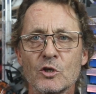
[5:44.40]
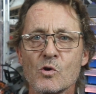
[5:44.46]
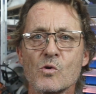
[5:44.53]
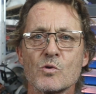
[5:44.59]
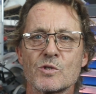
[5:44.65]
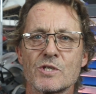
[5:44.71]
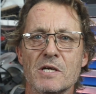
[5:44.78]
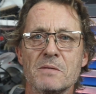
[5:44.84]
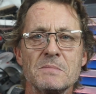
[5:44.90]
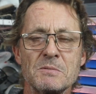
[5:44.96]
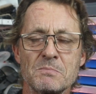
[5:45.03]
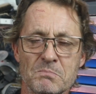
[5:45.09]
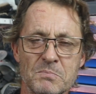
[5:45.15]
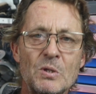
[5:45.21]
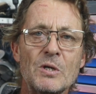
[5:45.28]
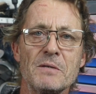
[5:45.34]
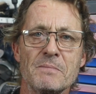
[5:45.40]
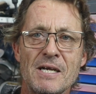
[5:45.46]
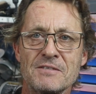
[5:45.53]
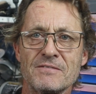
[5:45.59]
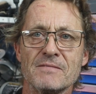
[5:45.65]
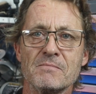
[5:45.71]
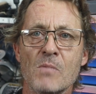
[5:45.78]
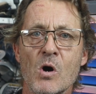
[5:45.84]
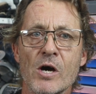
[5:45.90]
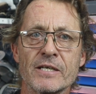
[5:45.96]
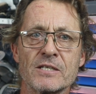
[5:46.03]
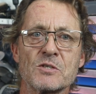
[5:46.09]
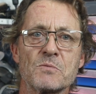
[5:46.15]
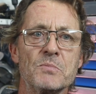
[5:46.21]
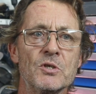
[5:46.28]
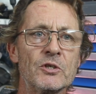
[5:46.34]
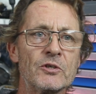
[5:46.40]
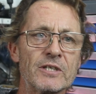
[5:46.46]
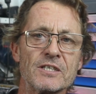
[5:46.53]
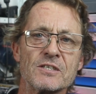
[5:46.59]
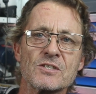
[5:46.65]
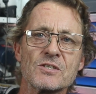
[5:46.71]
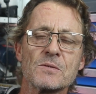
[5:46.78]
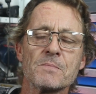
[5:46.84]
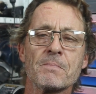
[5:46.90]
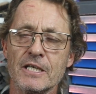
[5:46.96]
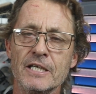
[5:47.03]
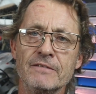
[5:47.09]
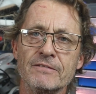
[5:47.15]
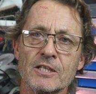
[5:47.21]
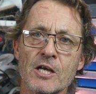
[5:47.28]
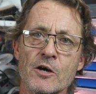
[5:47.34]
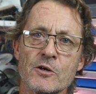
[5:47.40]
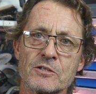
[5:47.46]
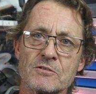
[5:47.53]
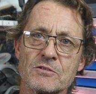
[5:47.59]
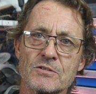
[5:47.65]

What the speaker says: all stems pretty much from my experience. Even though